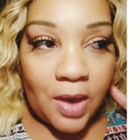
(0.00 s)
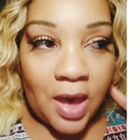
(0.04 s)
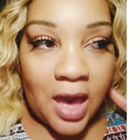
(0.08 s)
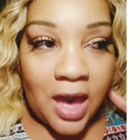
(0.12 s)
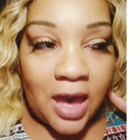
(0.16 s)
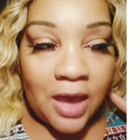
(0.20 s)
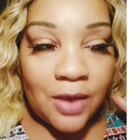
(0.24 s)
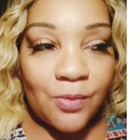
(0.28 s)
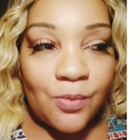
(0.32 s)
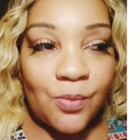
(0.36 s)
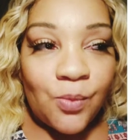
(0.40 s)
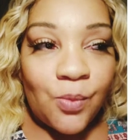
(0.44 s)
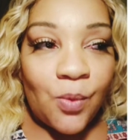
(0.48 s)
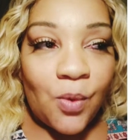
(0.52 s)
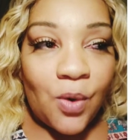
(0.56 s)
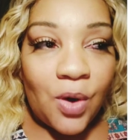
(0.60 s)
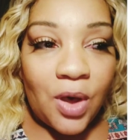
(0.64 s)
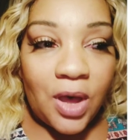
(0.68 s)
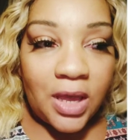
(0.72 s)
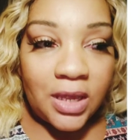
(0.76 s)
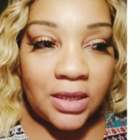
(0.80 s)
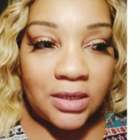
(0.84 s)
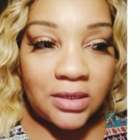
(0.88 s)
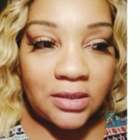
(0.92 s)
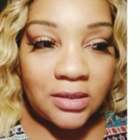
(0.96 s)
I
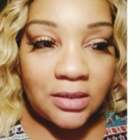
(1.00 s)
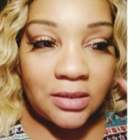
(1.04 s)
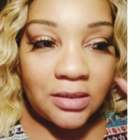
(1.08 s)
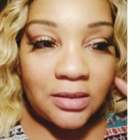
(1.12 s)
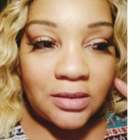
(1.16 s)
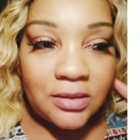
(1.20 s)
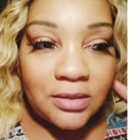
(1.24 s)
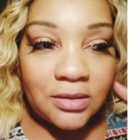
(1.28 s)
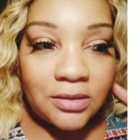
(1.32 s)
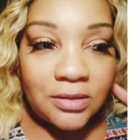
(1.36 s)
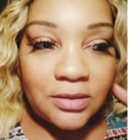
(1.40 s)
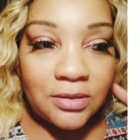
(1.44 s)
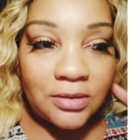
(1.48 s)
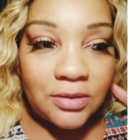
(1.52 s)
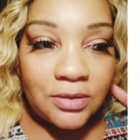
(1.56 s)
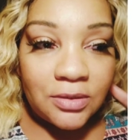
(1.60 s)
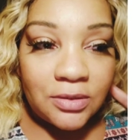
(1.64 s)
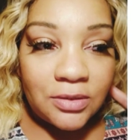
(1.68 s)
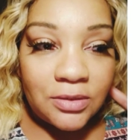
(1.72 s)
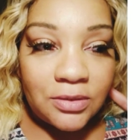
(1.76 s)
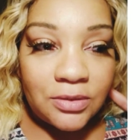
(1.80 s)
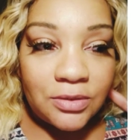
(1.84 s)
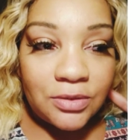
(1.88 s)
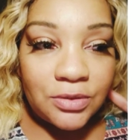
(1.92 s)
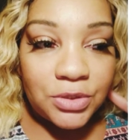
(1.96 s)
want
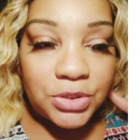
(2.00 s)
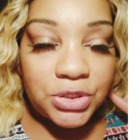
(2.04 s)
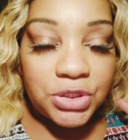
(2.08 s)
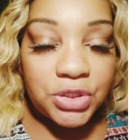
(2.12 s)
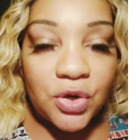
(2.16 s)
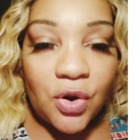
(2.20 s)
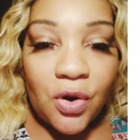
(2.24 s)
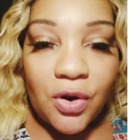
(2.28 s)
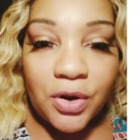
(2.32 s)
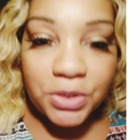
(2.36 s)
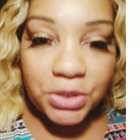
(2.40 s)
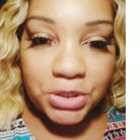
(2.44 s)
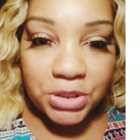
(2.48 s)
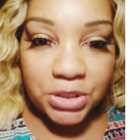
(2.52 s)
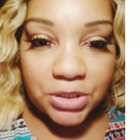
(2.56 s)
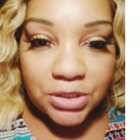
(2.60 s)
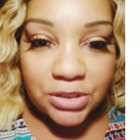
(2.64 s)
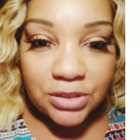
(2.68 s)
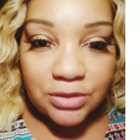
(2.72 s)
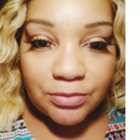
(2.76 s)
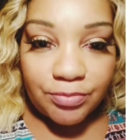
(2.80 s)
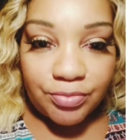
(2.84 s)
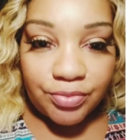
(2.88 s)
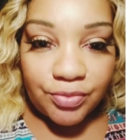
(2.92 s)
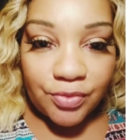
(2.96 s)

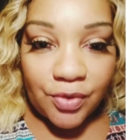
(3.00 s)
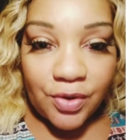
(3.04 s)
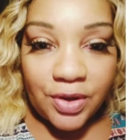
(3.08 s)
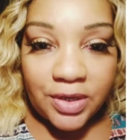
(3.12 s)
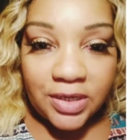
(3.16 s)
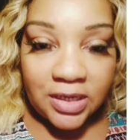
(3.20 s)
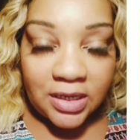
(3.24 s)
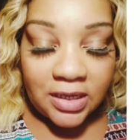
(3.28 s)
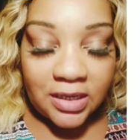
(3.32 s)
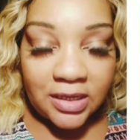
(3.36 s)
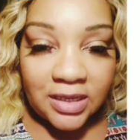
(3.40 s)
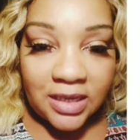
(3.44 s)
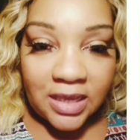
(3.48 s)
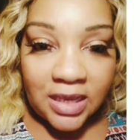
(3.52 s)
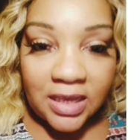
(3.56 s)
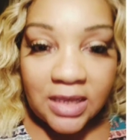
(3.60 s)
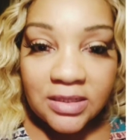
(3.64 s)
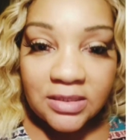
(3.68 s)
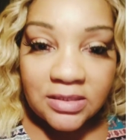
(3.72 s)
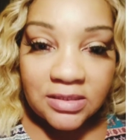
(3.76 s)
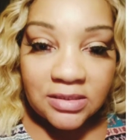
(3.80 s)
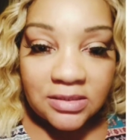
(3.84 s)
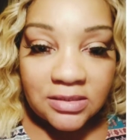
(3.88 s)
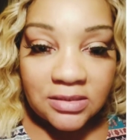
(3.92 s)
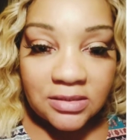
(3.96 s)
charges brought
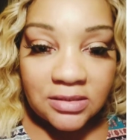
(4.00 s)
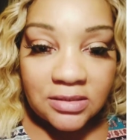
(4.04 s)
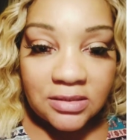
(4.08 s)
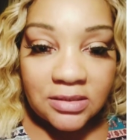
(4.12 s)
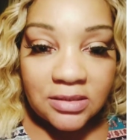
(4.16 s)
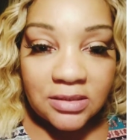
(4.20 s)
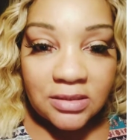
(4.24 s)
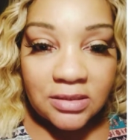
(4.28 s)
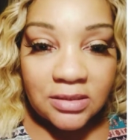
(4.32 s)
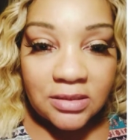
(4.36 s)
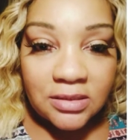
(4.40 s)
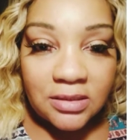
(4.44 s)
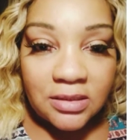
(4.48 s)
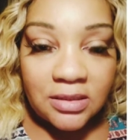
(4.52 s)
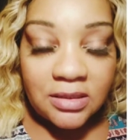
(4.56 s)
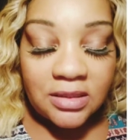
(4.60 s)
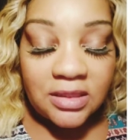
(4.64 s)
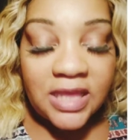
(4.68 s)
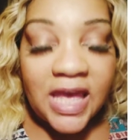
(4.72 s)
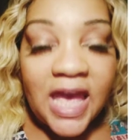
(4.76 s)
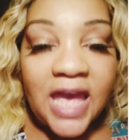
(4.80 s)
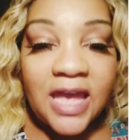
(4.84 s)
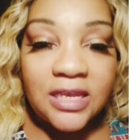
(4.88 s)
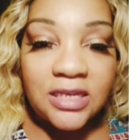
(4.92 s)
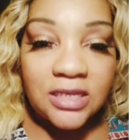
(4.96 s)
against
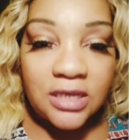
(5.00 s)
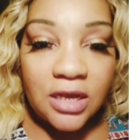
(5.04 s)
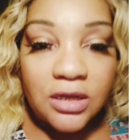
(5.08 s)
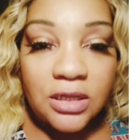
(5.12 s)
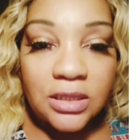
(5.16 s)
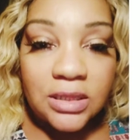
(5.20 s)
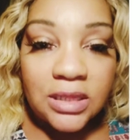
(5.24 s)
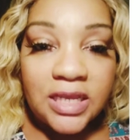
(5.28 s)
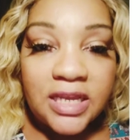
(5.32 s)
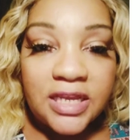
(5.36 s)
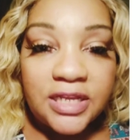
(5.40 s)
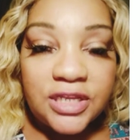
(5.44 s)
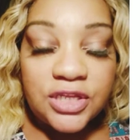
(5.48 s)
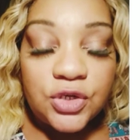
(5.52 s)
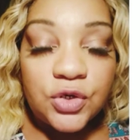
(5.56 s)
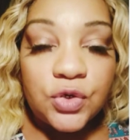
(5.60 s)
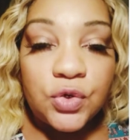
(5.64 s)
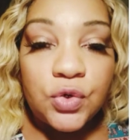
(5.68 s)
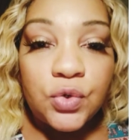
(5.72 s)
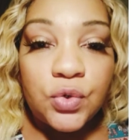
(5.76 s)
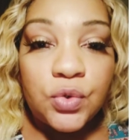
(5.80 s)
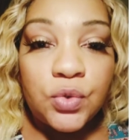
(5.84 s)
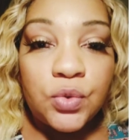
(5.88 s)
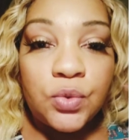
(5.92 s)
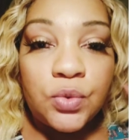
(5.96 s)
that young lady
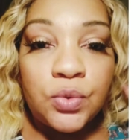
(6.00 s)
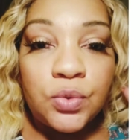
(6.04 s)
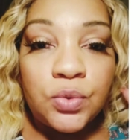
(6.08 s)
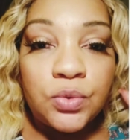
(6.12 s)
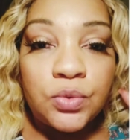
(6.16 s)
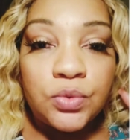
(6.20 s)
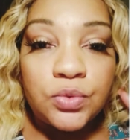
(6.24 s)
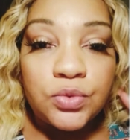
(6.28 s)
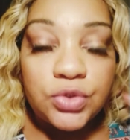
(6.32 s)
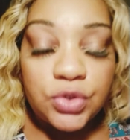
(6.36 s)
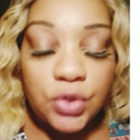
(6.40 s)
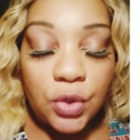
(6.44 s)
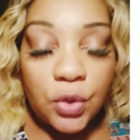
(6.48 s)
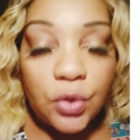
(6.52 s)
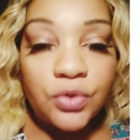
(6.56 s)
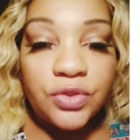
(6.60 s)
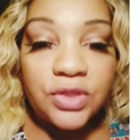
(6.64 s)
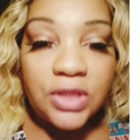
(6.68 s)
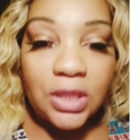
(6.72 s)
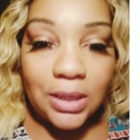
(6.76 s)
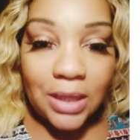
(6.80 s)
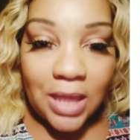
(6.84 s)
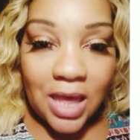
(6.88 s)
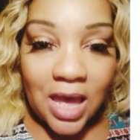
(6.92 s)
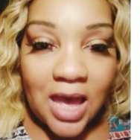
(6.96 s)
who told
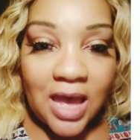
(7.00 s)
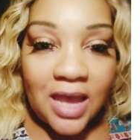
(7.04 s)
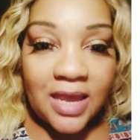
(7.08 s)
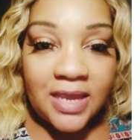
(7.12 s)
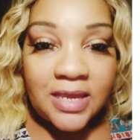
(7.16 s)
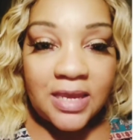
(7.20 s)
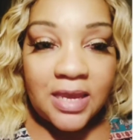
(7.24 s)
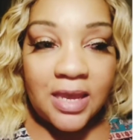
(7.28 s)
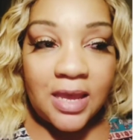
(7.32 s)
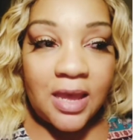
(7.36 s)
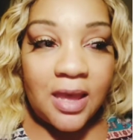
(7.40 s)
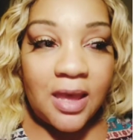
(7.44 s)
the lie.